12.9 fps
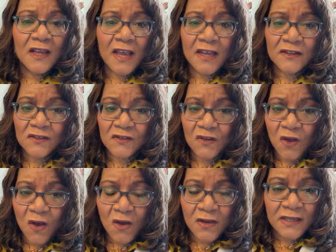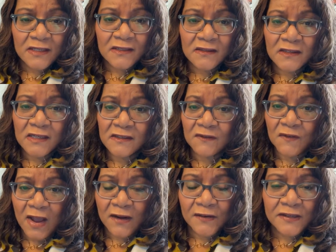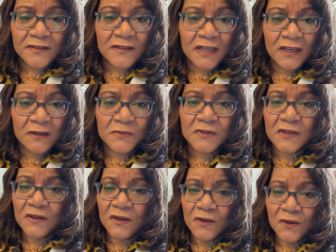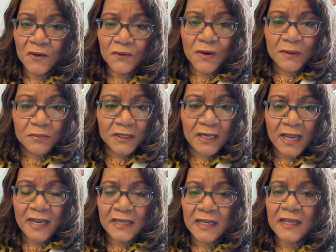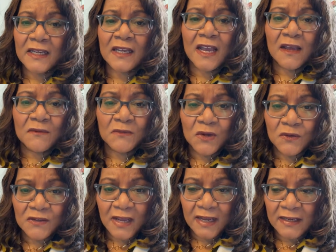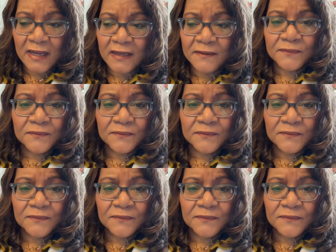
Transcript: And as long as this virus keeps replicating and mutating